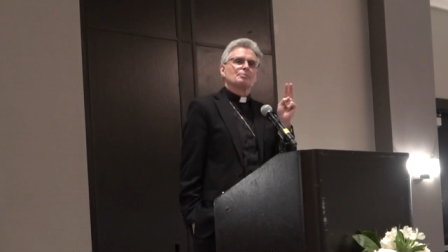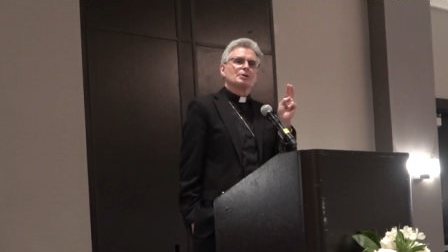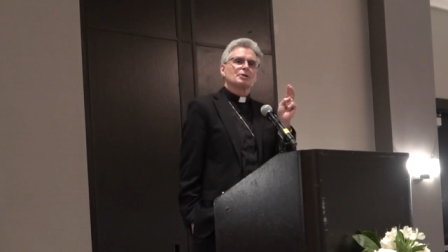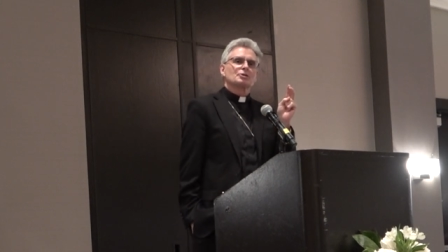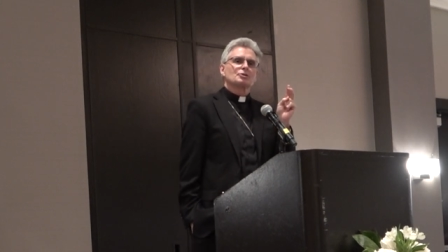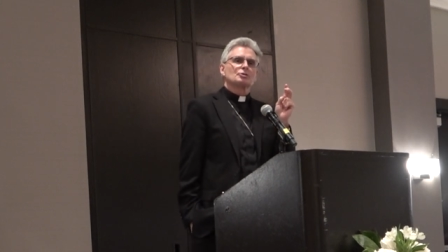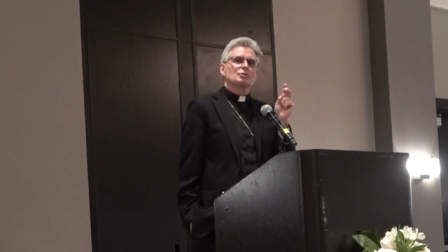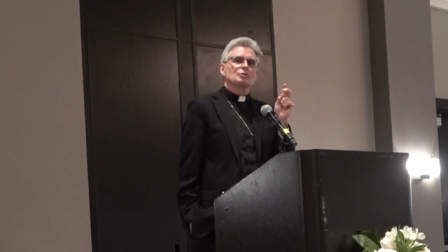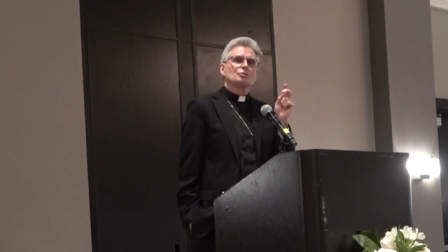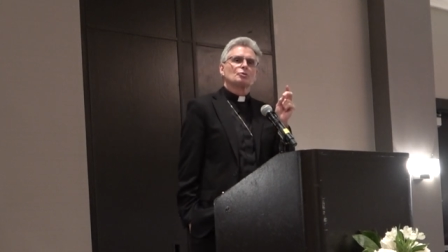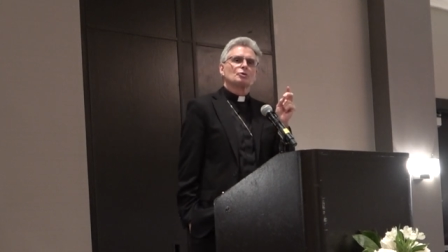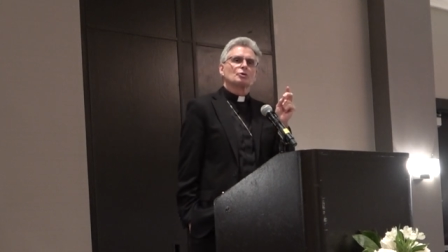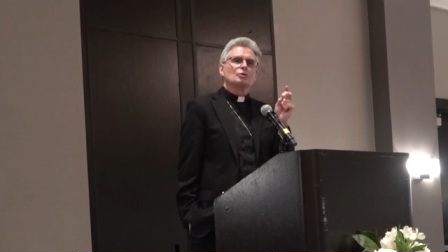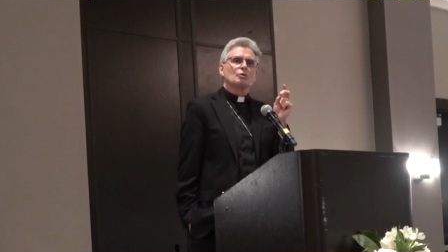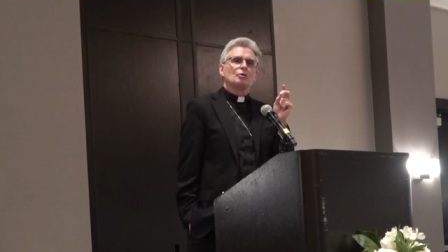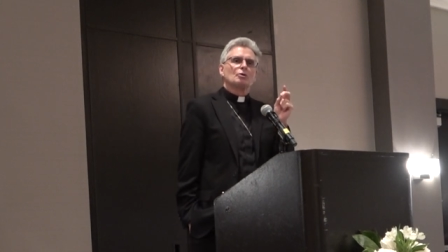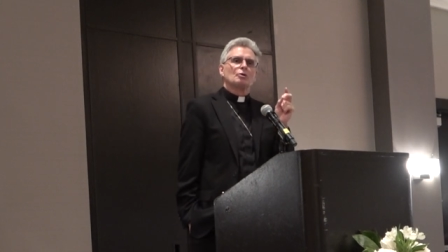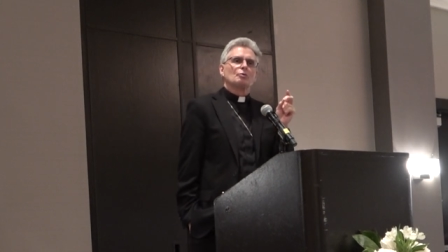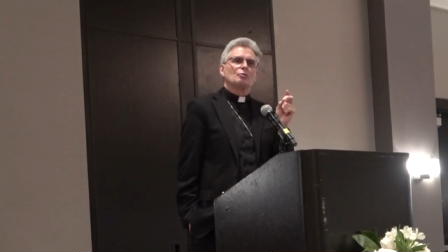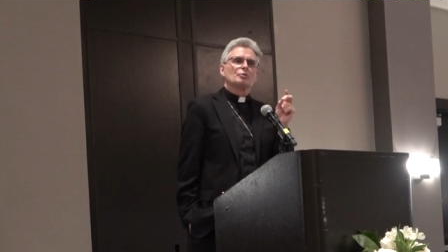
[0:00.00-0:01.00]
because the
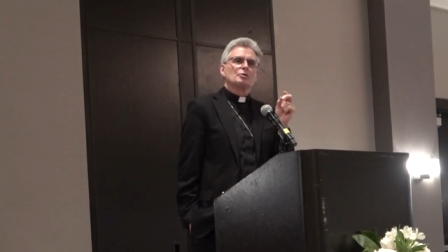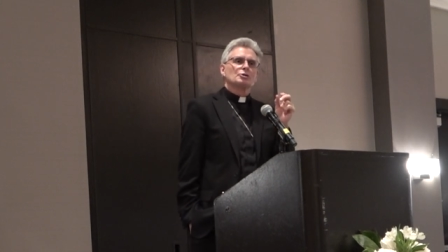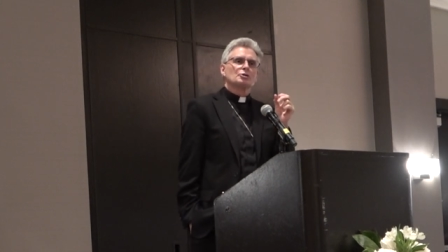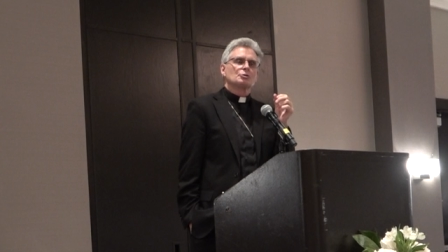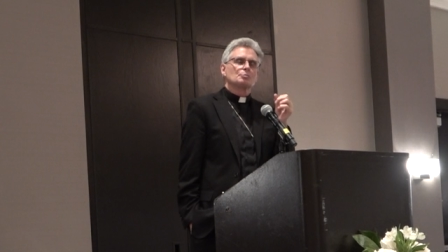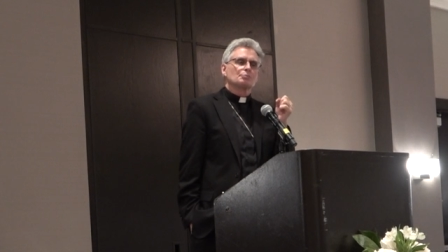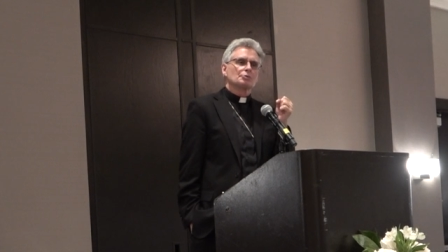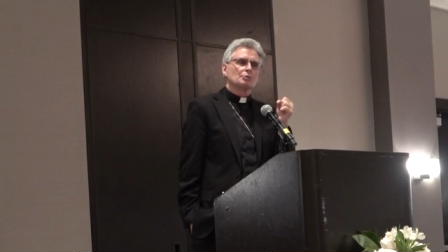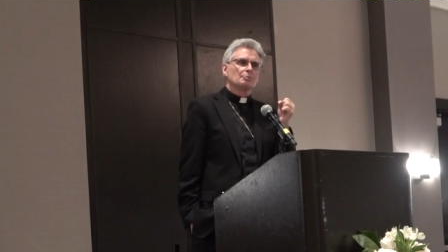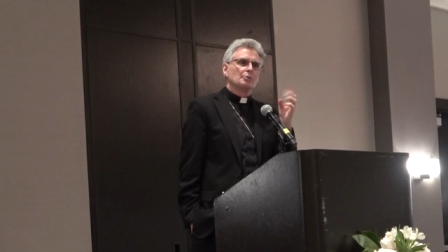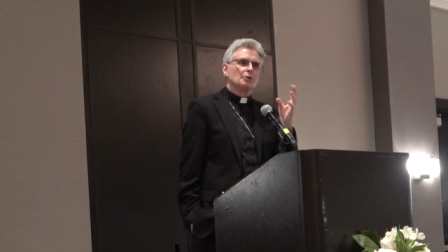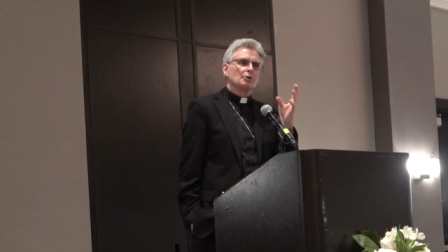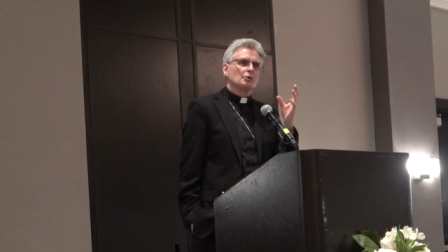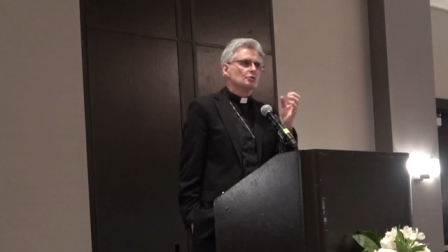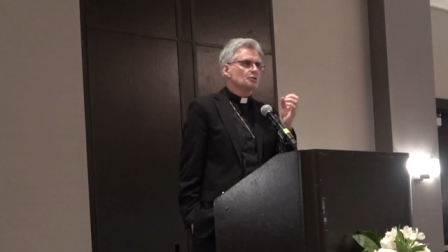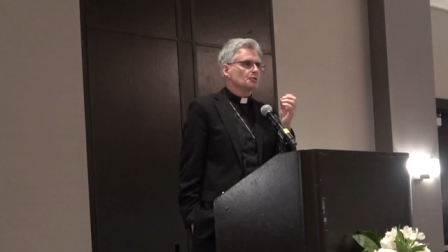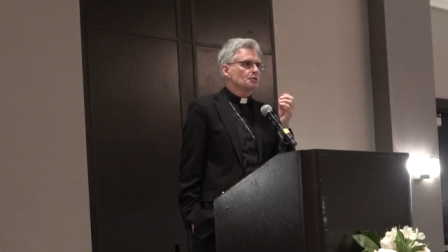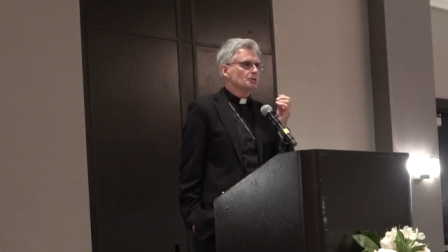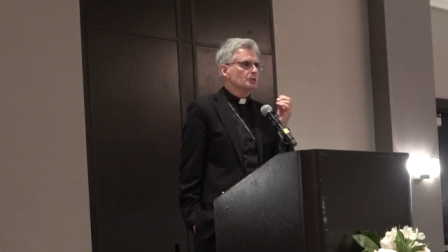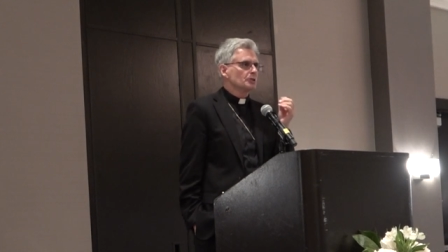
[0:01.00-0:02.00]
Lord always
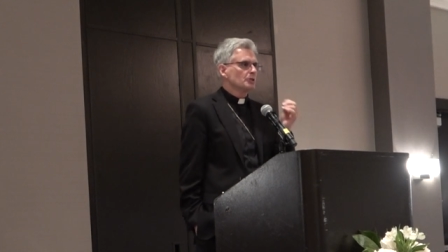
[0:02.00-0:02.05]
proposes,